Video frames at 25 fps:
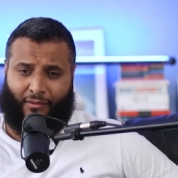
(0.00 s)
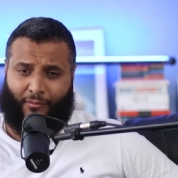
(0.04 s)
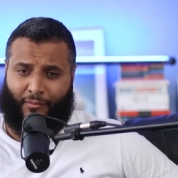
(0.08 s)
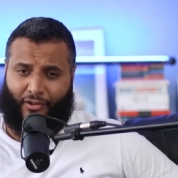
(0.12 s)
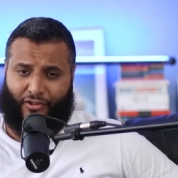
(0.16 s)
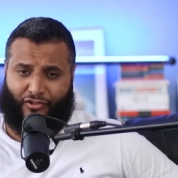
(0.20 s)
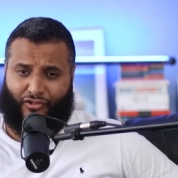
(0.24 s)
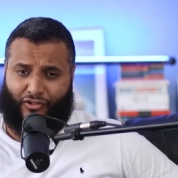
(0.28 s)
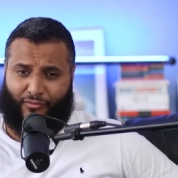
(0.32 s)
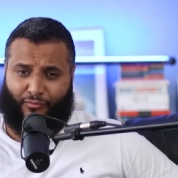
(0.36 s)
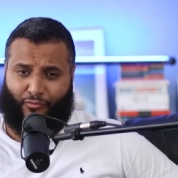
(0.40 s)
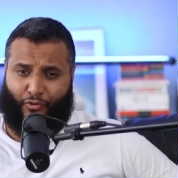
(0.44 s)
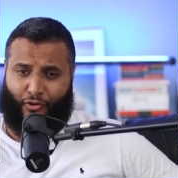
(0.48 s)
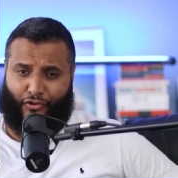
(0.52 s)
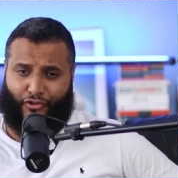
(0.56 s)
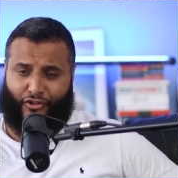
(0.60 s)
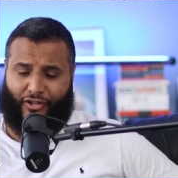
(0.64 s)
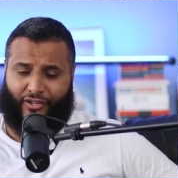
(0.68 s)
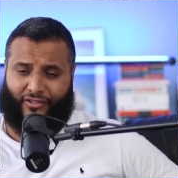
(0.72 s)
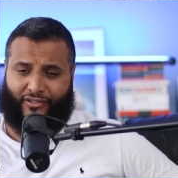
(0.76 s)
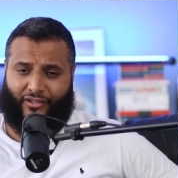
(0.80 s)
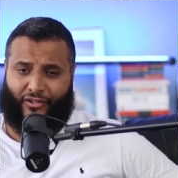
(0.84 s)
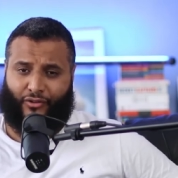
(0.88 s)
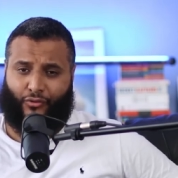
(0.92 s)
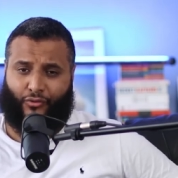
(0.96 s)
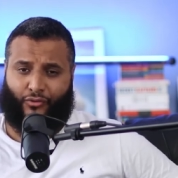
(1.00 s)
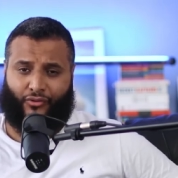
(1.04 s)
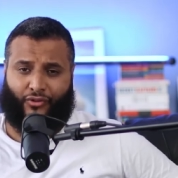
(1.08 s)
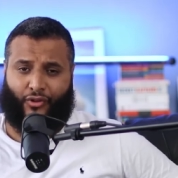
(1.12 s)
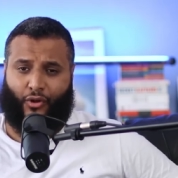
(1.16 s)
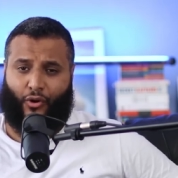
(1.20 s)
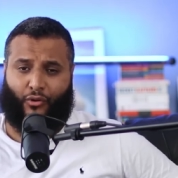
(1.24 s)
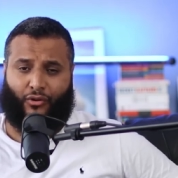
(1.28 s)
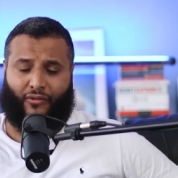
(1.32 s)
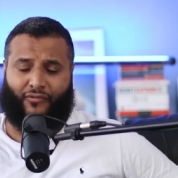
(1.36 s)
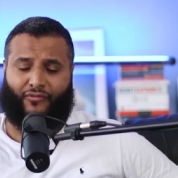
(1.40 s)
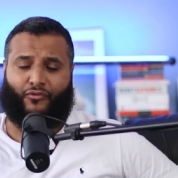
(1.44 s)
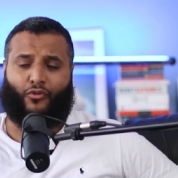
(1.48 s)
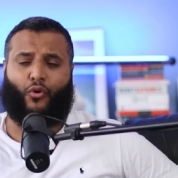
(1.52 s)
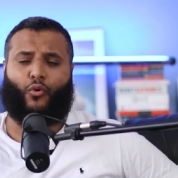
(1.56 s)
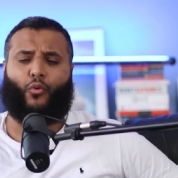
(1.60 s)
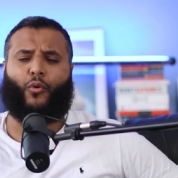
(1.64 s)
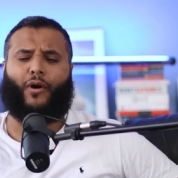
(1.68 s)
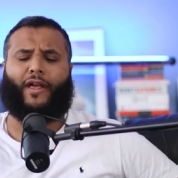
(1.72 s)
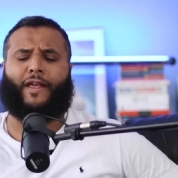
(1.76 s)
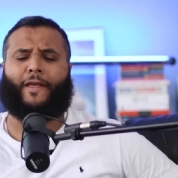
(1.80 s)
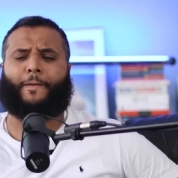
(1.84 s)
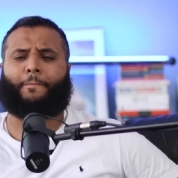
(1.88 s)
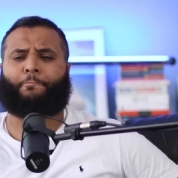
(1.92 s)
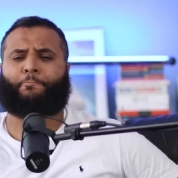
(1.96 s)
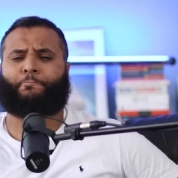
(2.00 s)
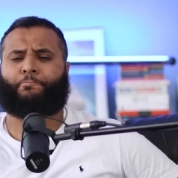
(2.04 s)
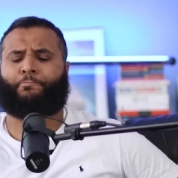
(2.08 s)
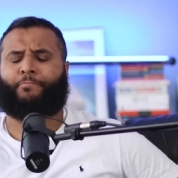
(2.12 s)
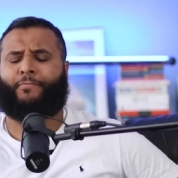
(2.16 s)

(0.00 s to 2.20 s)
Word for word: masjid project in the whole of Norway.